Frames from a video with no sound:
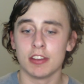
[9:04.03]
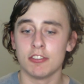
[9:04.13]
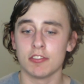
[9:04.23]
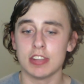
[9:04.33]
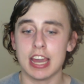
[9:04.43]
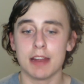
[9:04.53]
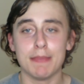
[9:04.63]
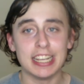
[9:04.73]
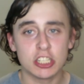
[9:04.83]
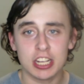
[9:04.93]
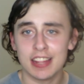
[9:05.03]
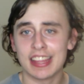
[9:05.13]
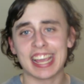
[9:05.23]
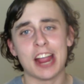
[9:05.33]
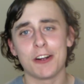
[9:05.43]
such as the
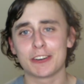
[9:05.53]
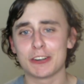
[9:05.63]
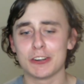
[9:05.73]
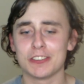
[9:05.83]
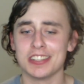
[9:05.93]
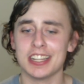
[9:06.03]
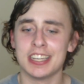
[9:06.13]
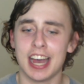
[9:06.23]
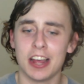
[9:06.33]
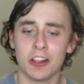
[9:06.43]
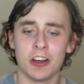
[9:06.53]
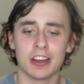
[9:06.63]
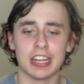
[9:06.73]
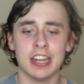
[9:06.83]
animation, the characters, and the dialogue.